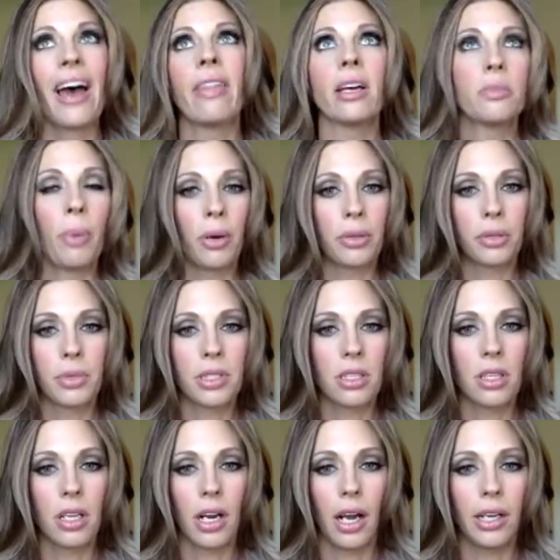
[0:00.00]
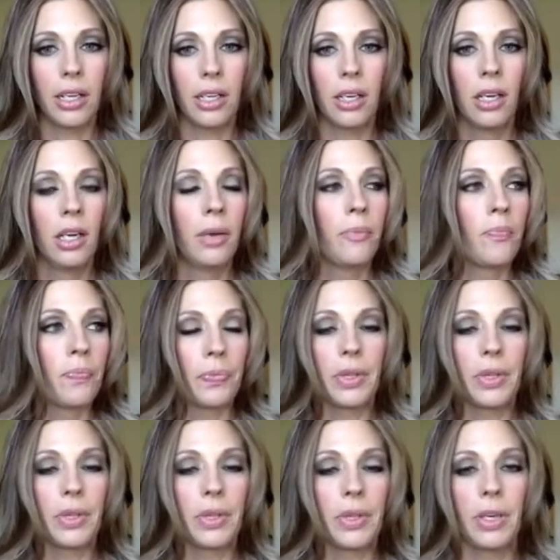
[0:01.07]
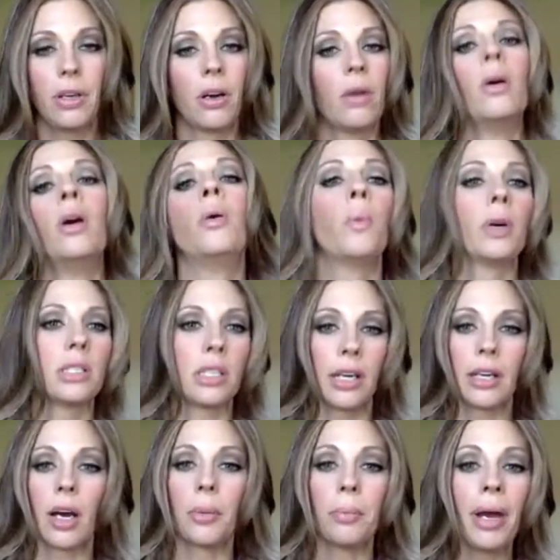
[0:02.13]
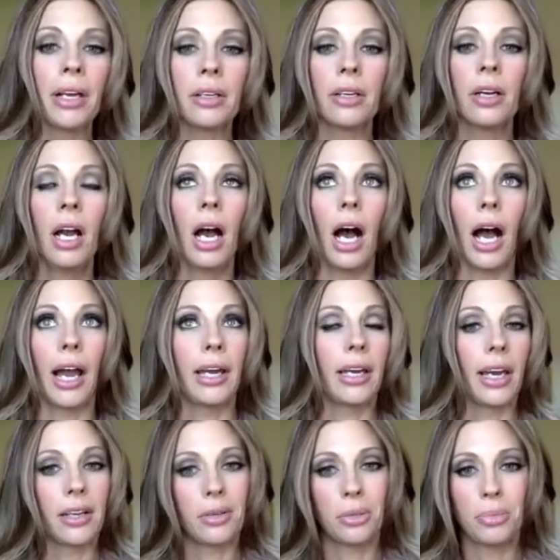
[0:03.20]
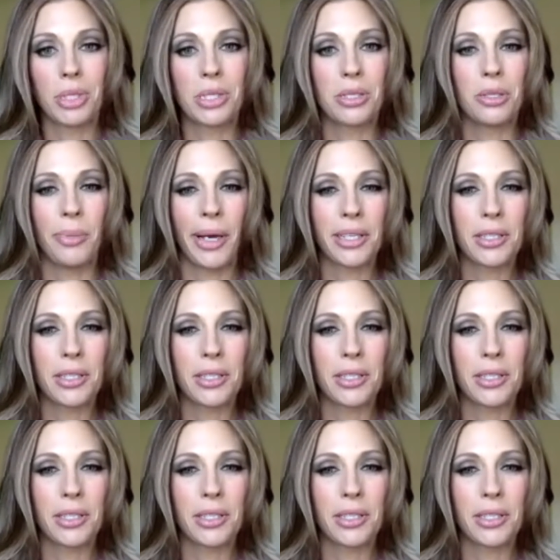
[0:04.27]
And that's part of the reason that I, you know, once I had gotten better, I entered Mrs.